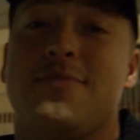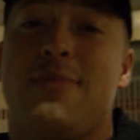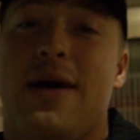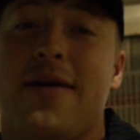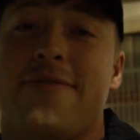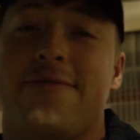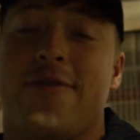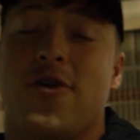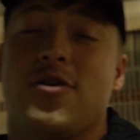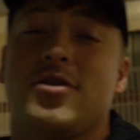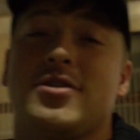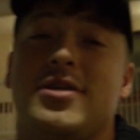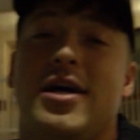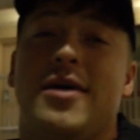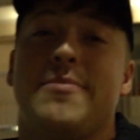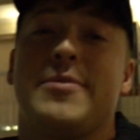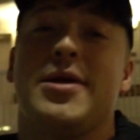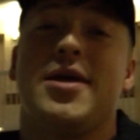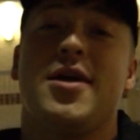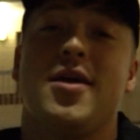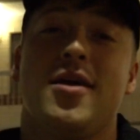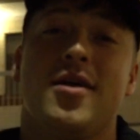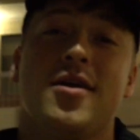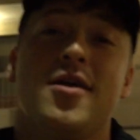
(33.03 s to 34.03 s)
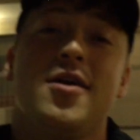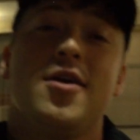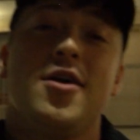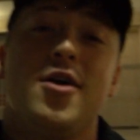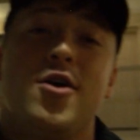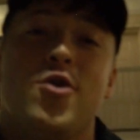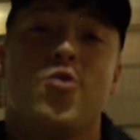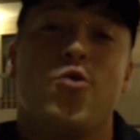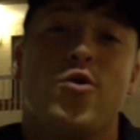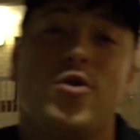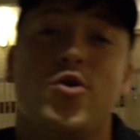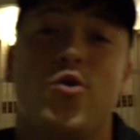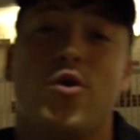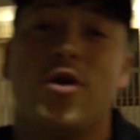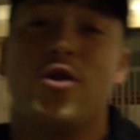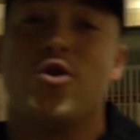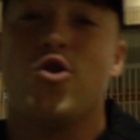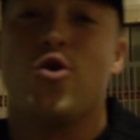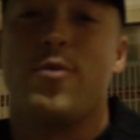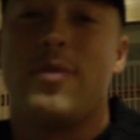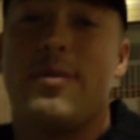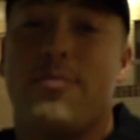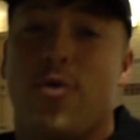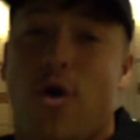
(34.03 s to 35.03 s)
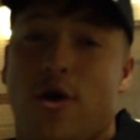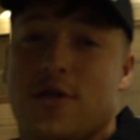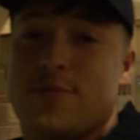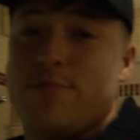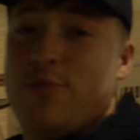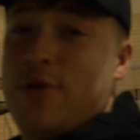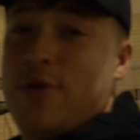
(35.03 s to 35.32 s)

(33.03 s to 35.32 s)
is my first time here. We're doing a Lumi Bros